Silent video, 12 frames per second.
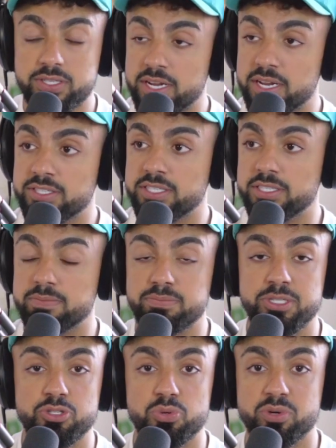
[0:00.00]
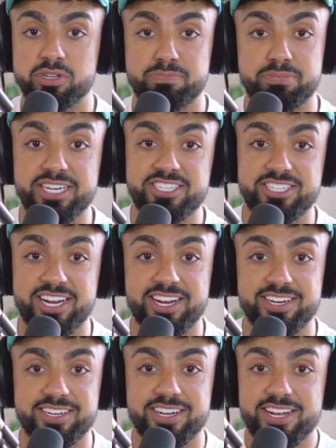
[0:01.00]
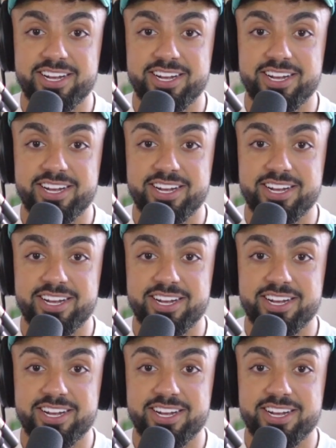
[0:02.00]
They see me doing a pitch and